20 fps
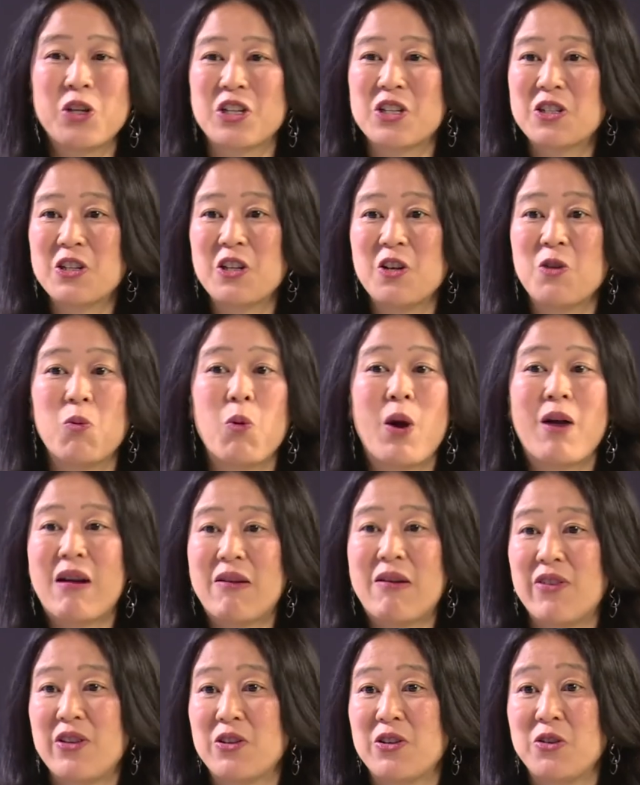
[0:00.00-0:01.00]
you to do
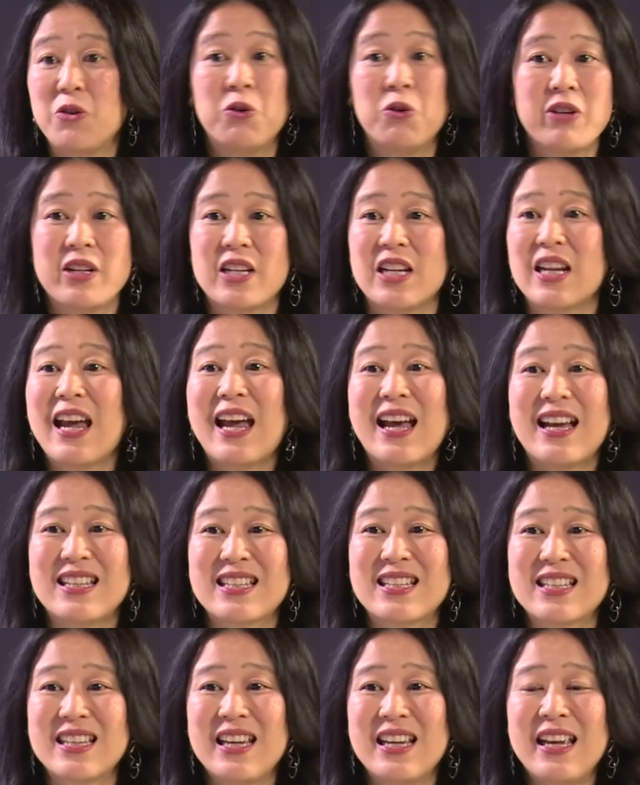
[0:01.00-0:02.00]
wherever you're already
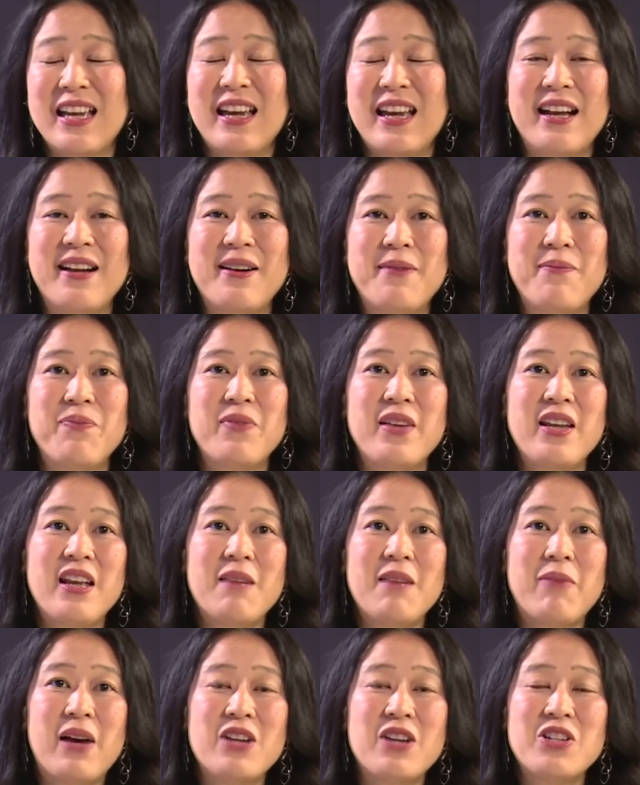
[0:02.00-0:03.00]
at. Mm-hmm.
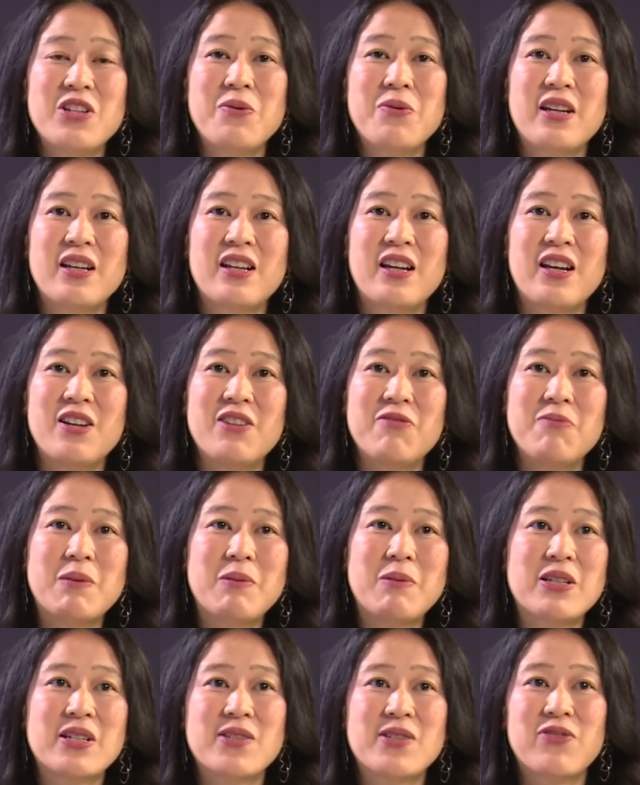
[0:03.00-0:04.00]
but I do want to kind of
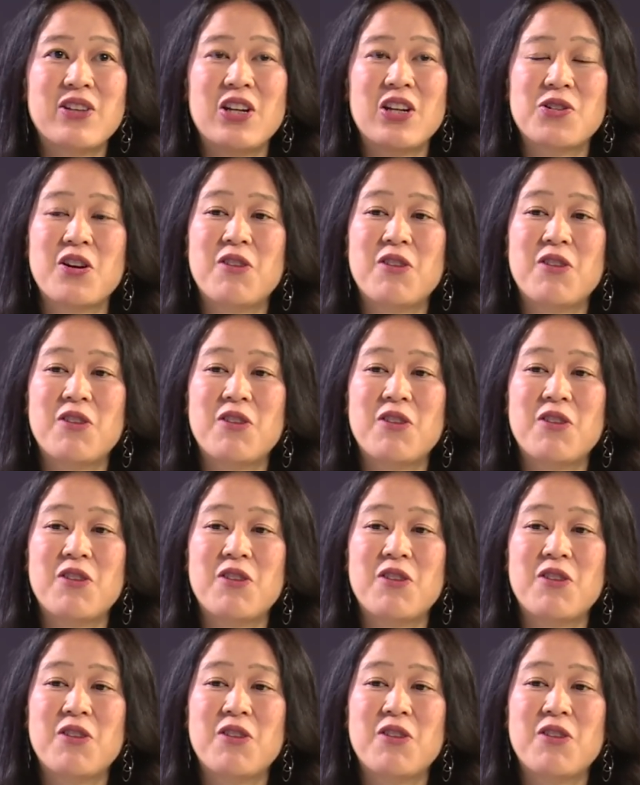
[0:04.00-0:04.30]
maybe just finish